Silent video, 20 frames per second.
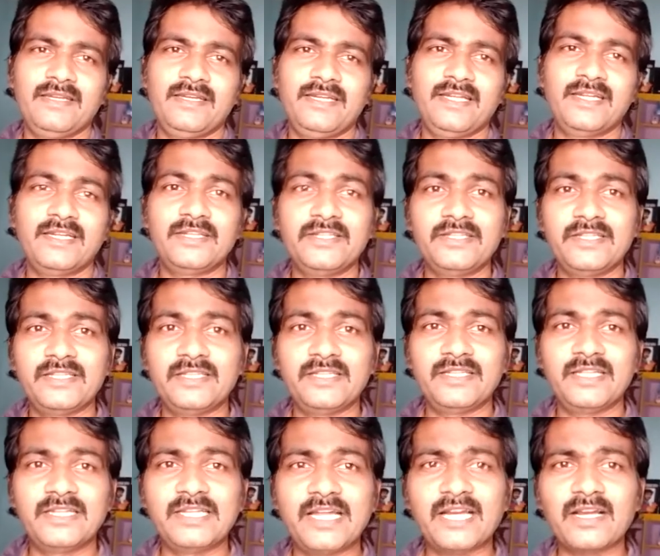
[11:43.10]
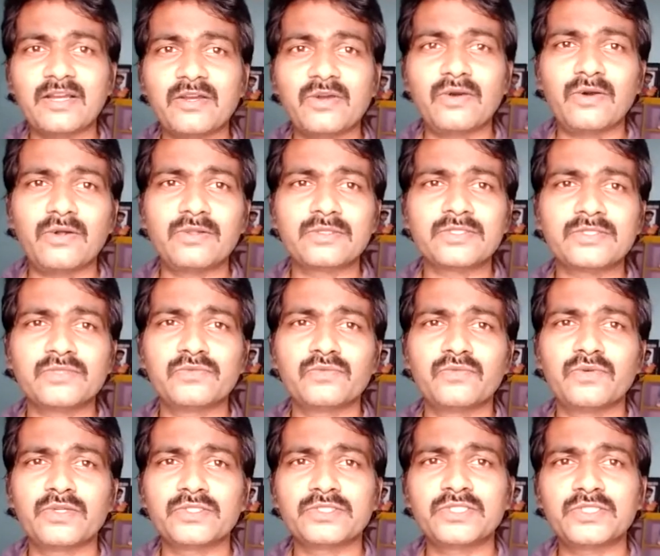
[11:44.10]
and the duck also
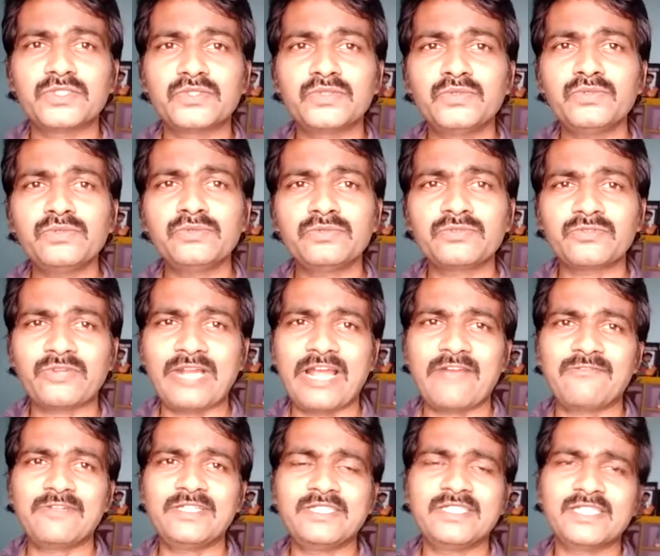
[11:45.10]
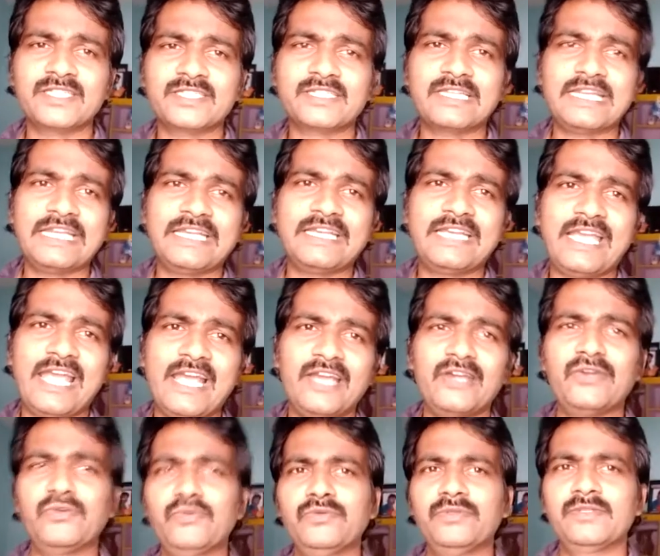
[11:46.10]
wanted to travel just like
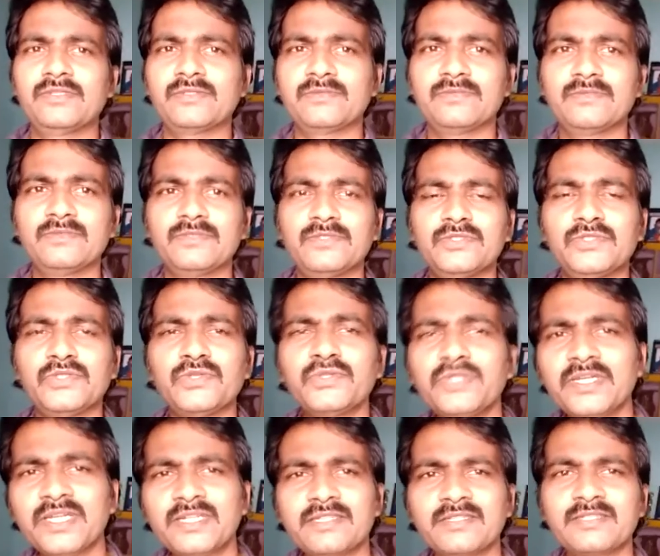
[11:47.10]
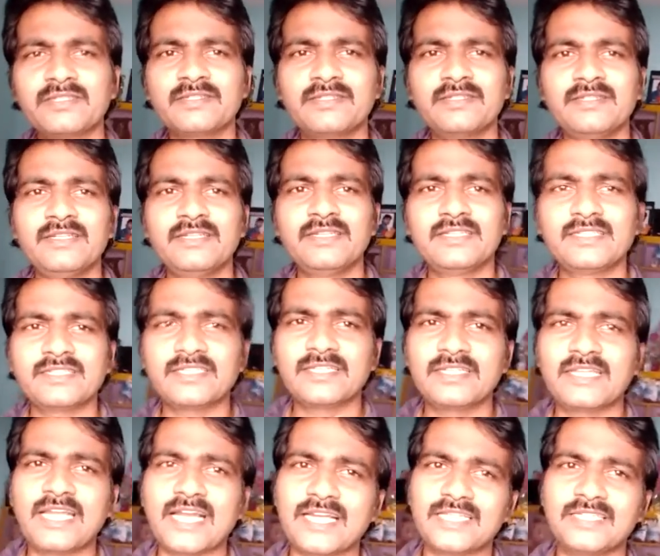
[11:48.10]
kangaroos. So the
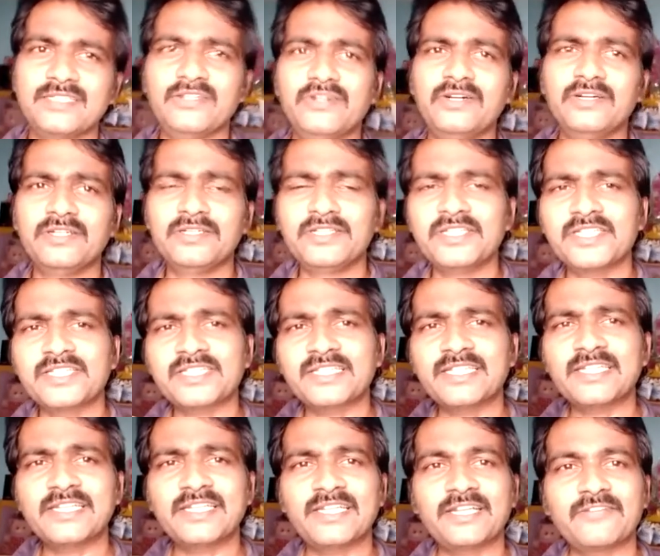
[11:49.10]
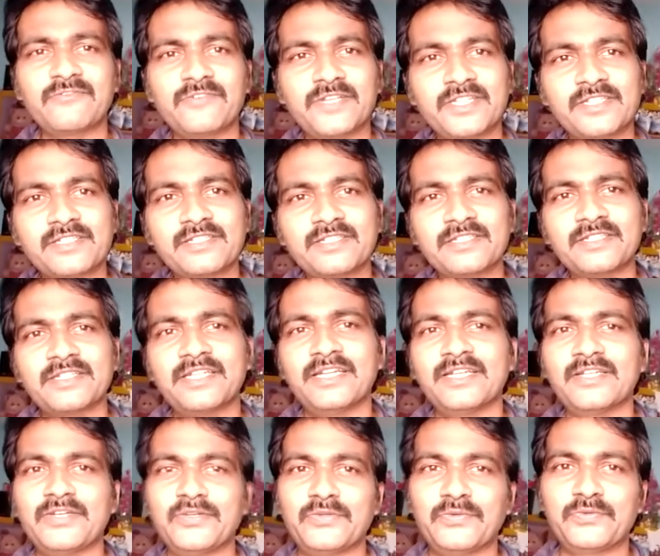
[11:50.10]
duck earnestly requests the
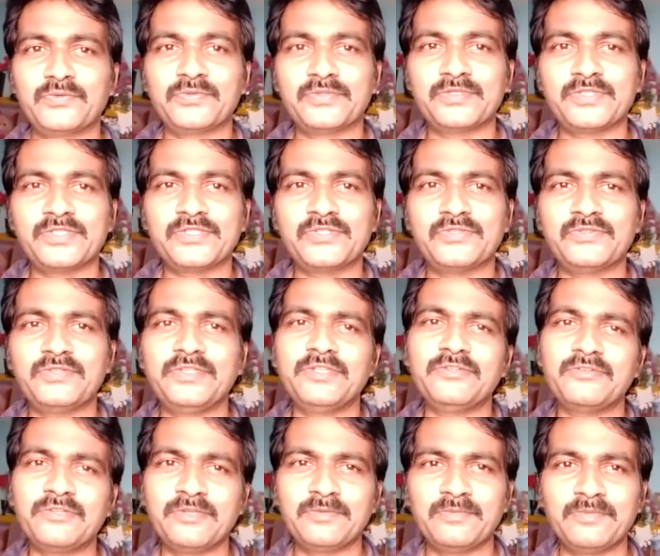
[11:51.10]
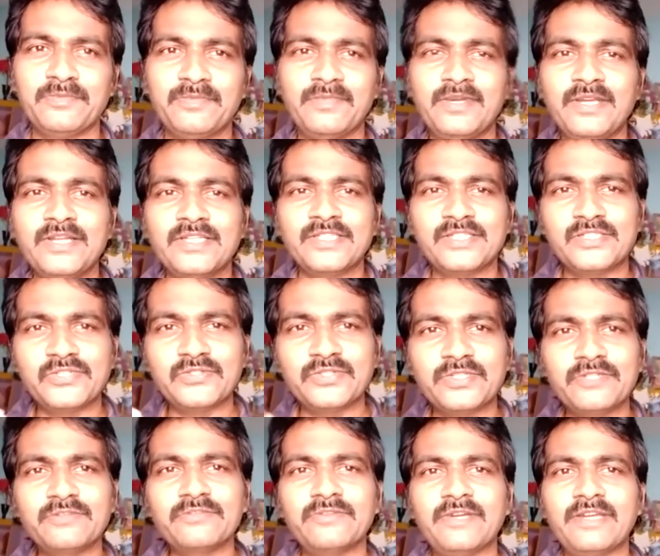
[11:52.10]
kangaroo to
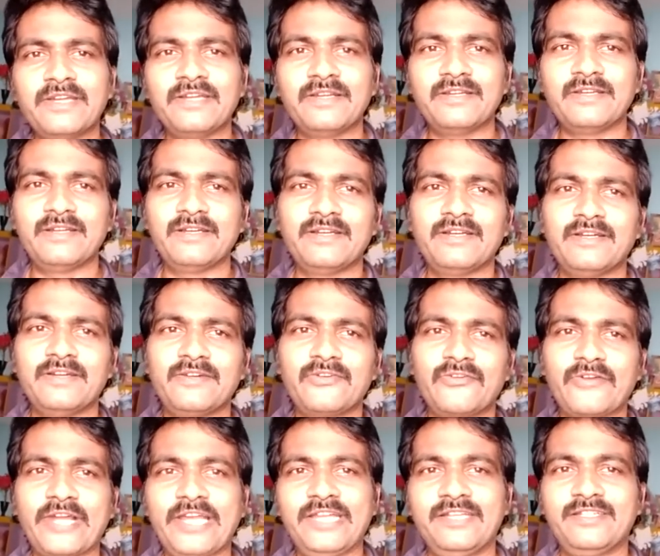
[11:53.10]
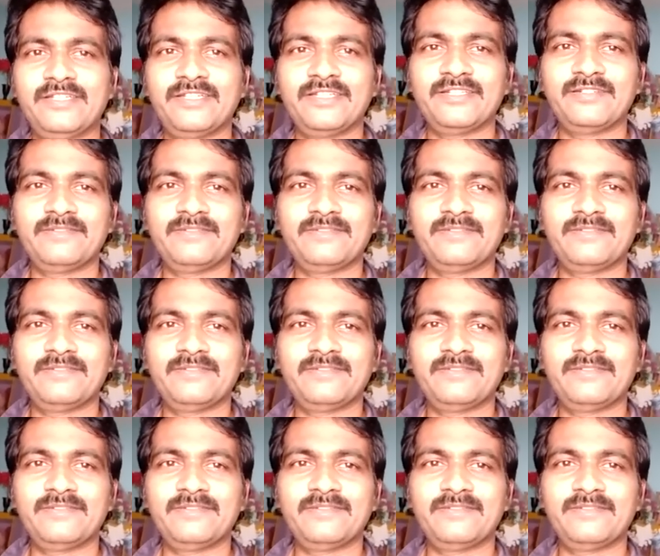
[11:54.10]
give ride,